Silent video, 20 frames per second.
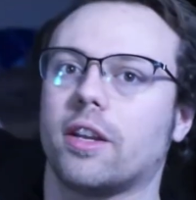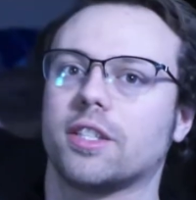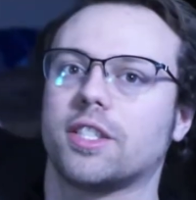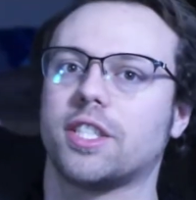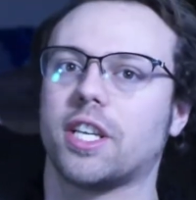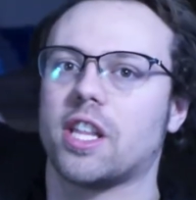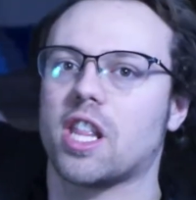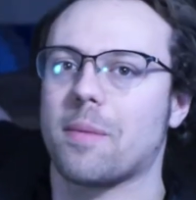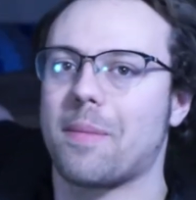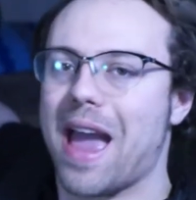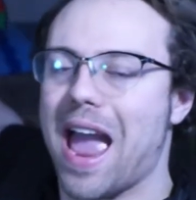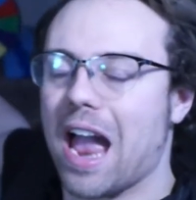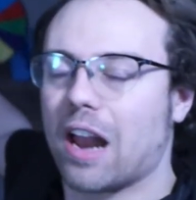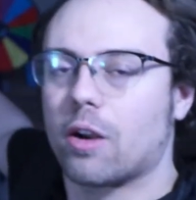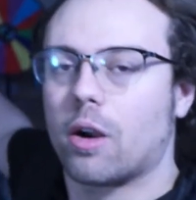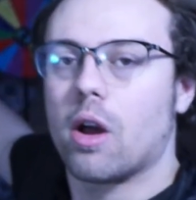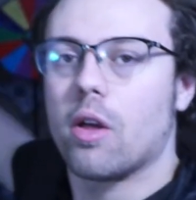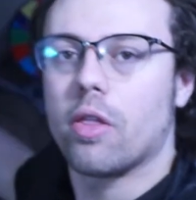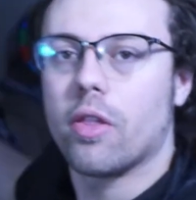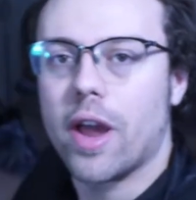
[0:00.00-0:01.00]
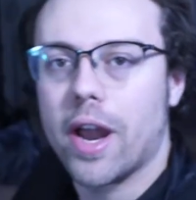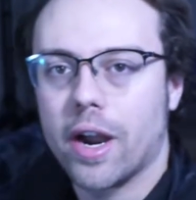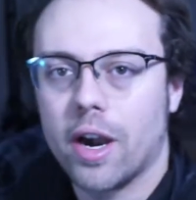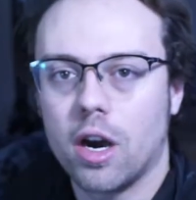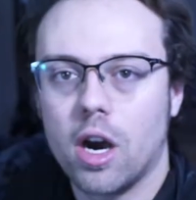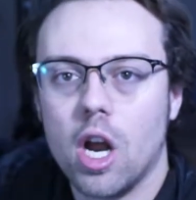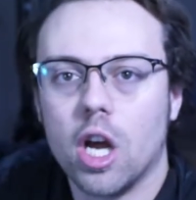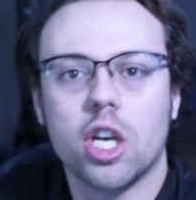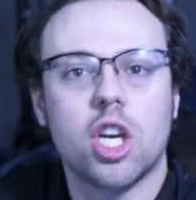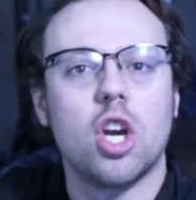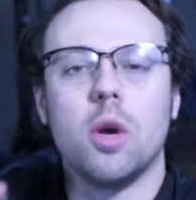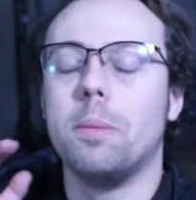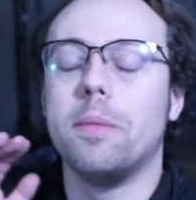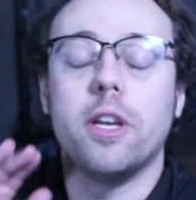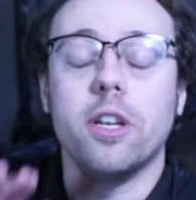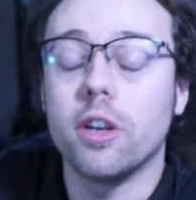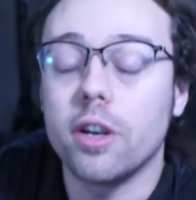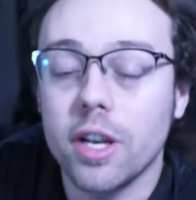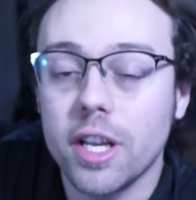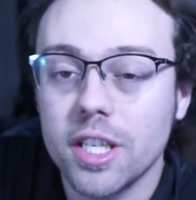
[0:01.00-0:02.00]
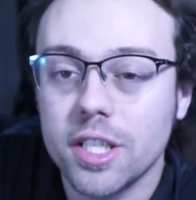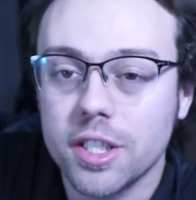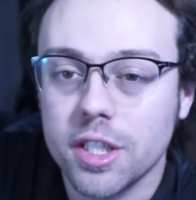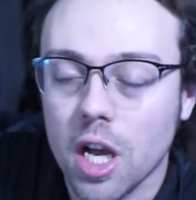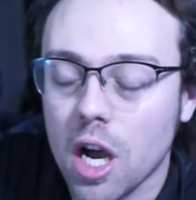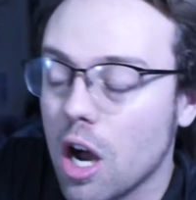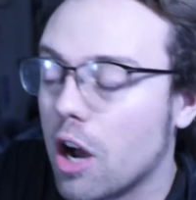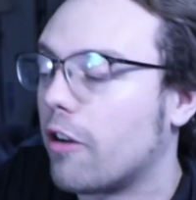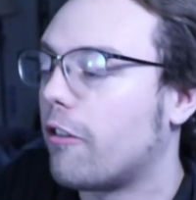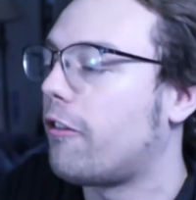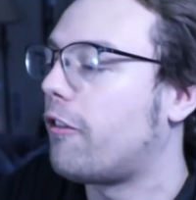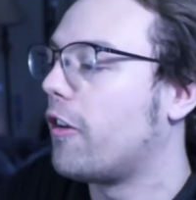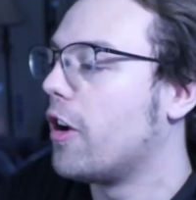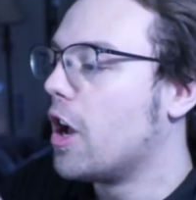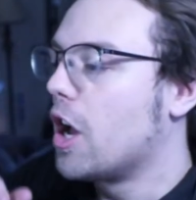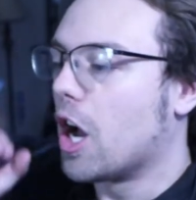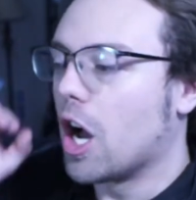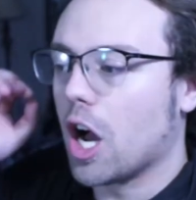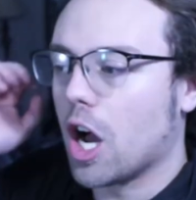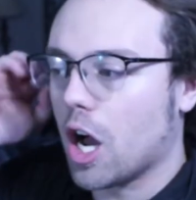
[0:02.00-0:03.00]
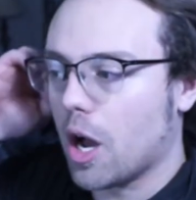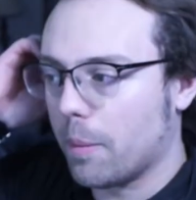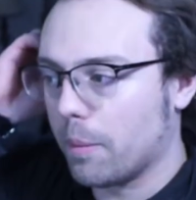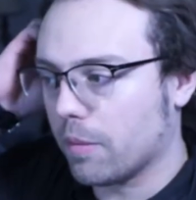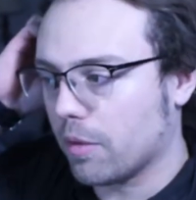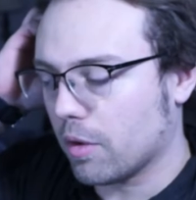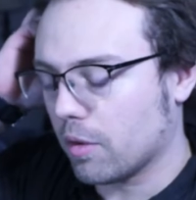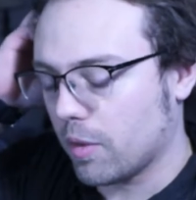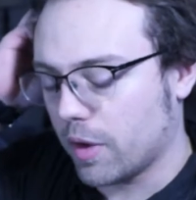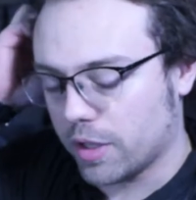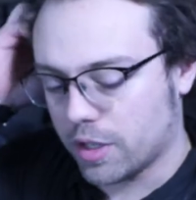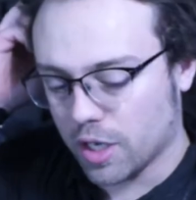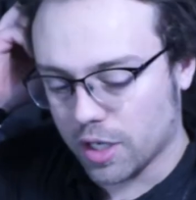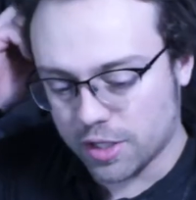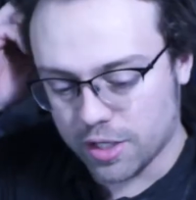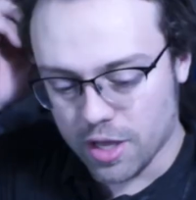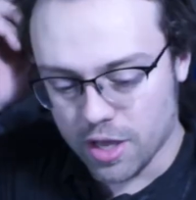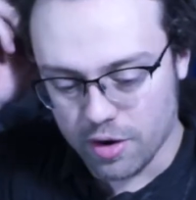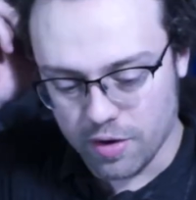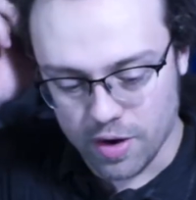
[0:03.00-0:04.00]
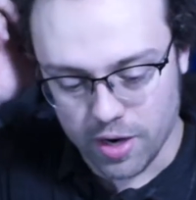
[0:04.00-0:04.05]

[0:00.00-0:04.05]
you can see in the background there, community stuff, um, wait, did I say that